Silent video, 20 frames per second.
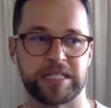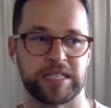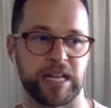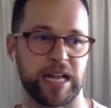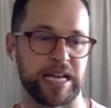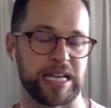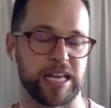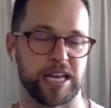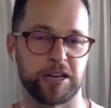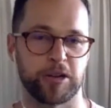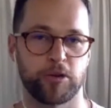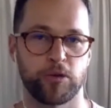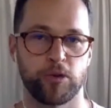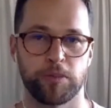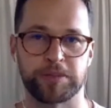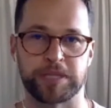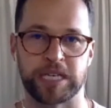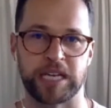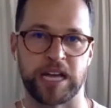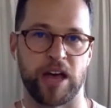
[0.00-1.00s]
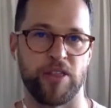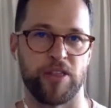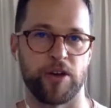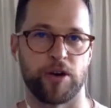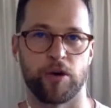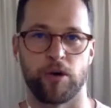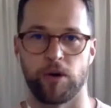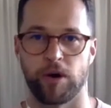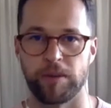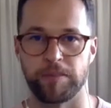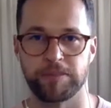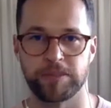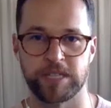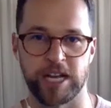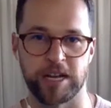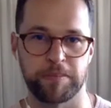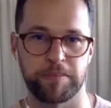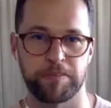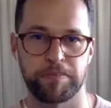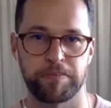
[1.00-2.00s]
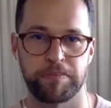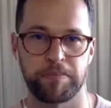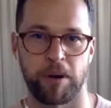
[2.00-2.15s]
to like get a group together or take